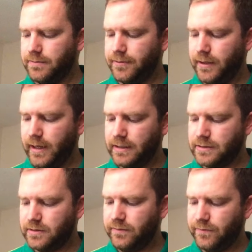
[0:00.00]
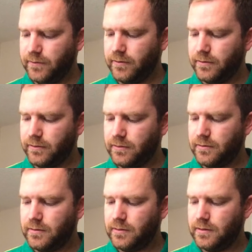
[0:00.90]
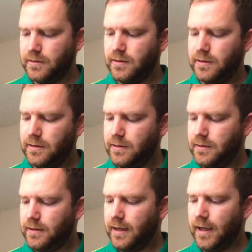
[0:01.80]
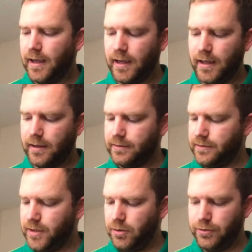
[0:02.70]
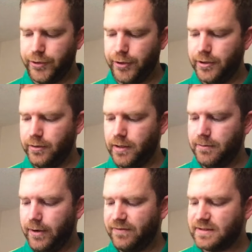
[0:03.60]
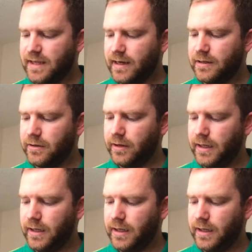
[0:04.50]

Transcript: to put x to the fourth. No third degree, but we have a second degree